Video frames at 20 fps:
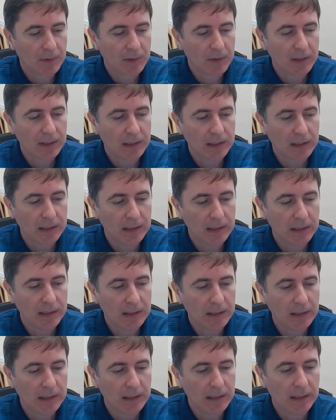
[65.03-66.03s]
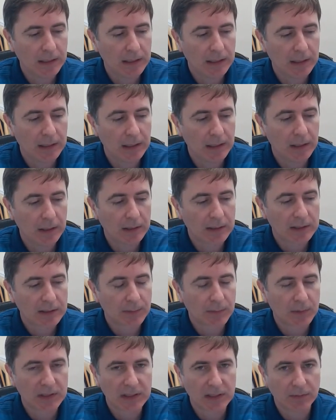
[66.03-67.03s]
The
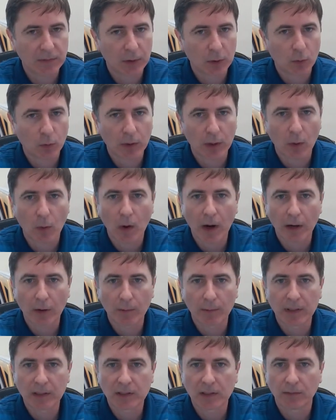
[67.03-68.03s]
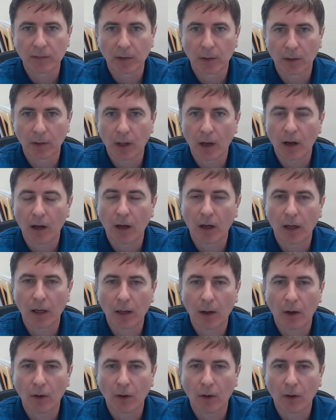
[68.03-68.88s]
specific requirements of the law